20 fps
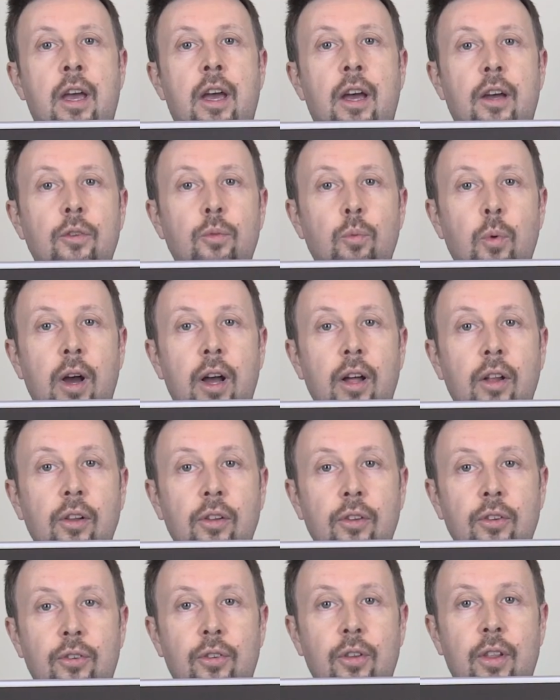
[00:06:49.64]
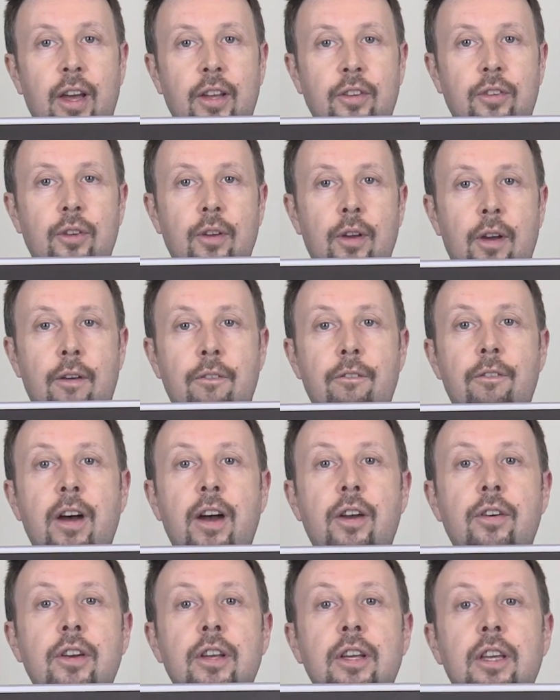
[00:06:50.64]
as well. So that's a
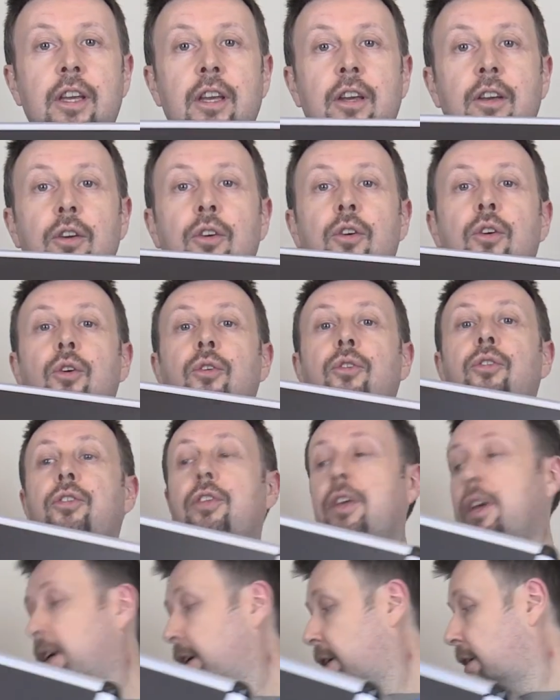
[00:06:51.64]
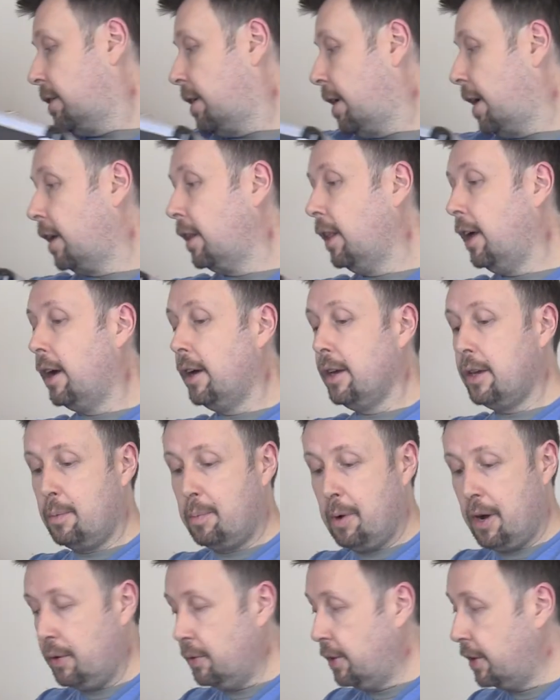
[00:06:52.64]
very good thing that I like
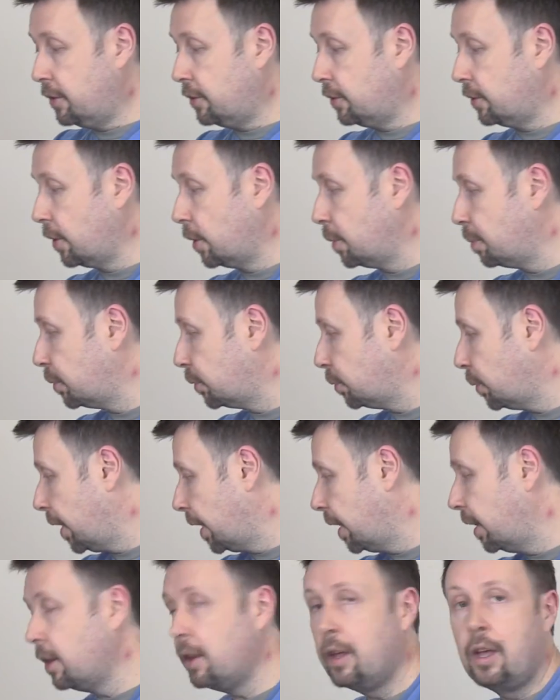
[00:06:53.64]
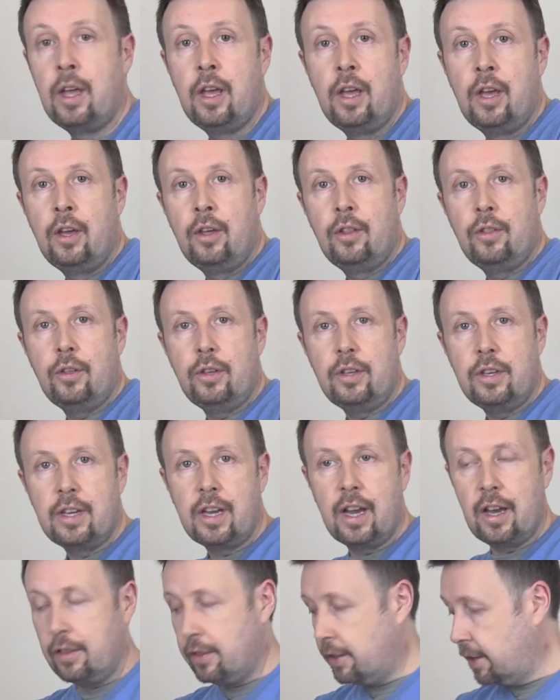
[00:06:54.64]
about this scope as well, that you
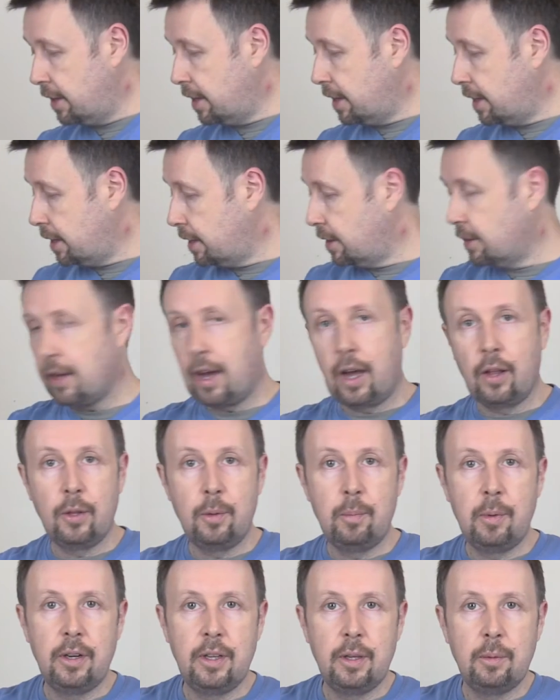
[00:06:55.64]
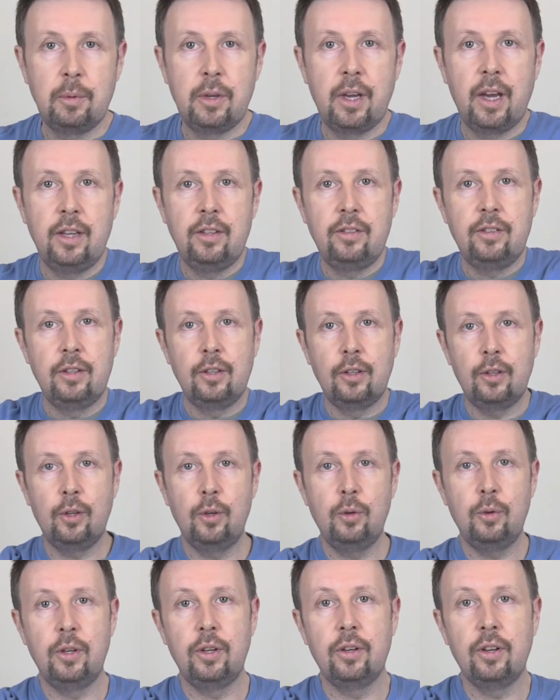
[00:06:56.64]
get the aluminium case
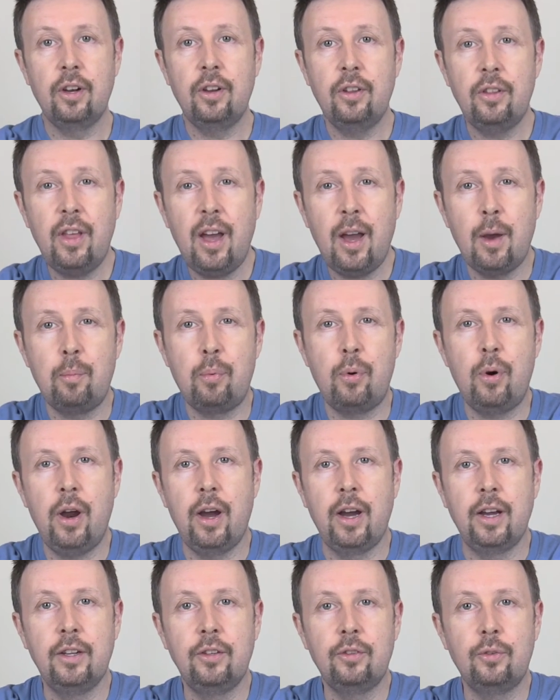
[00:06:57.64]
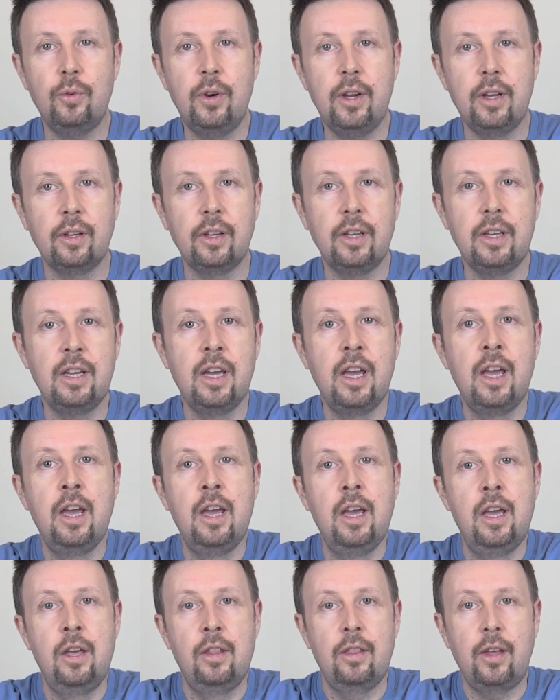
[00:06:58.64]
included. And at that price, really,
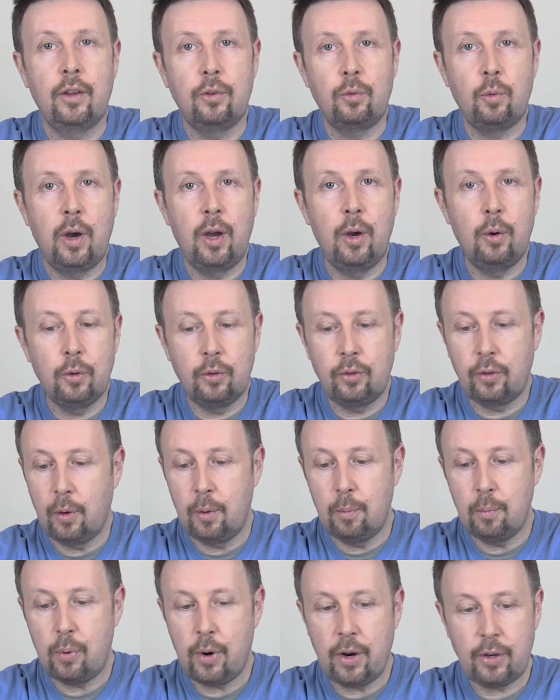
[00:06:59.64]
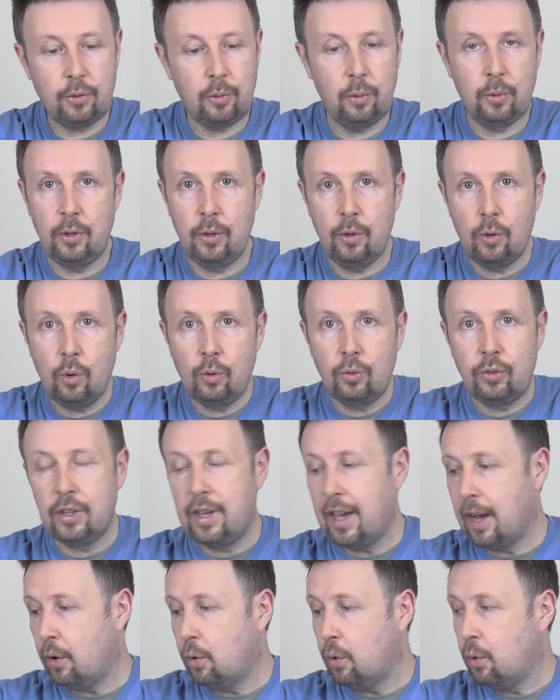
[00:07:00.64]
that's why I was so impressed with it. Or to
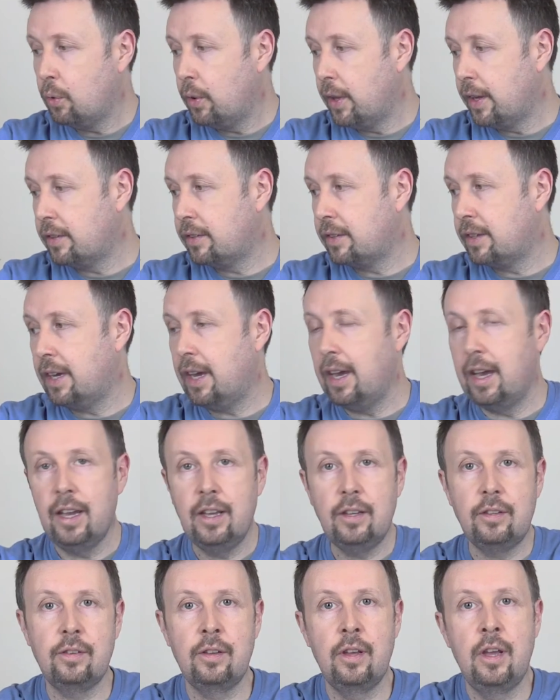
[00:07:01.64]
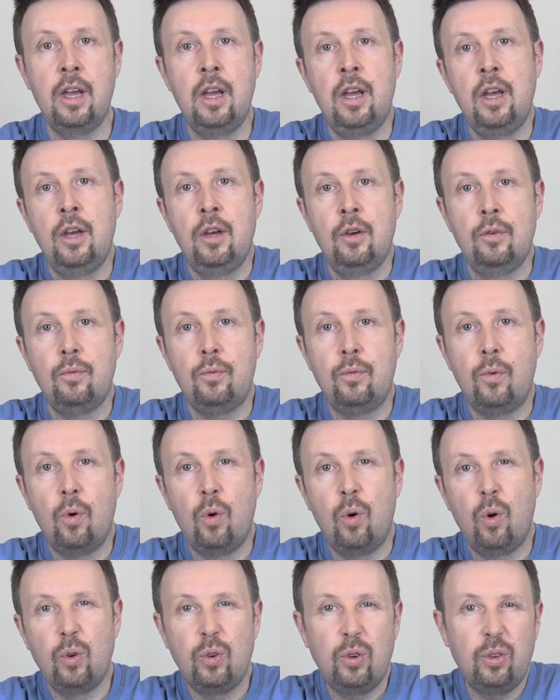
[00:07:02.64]
get all this kit
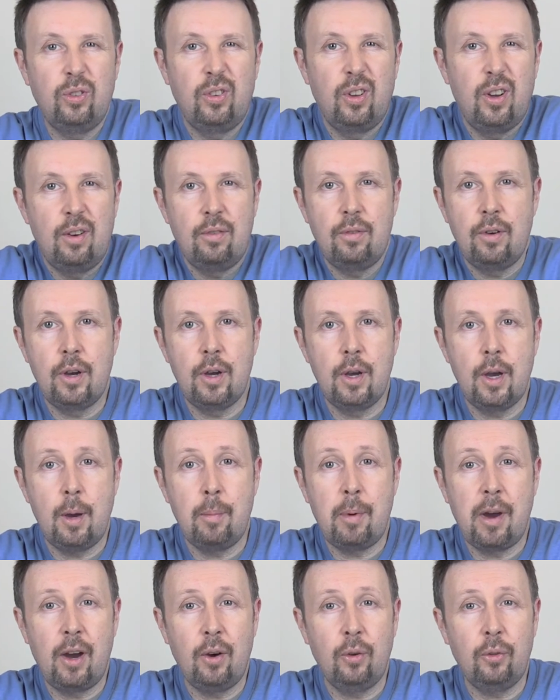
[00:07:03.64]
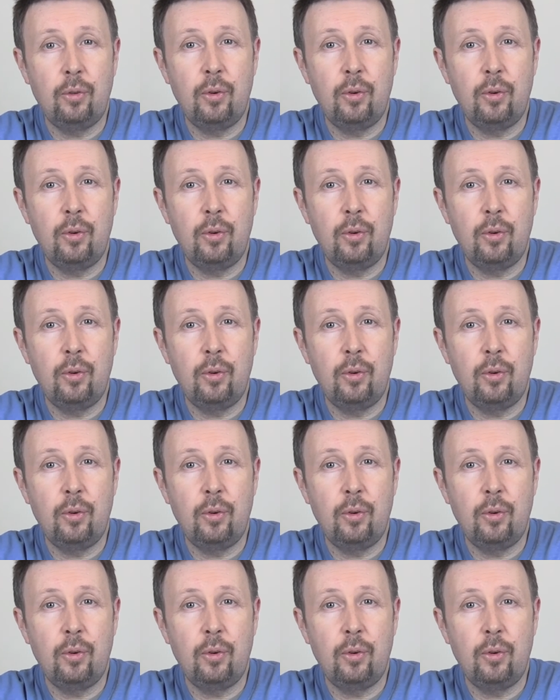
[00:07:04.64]
for just over about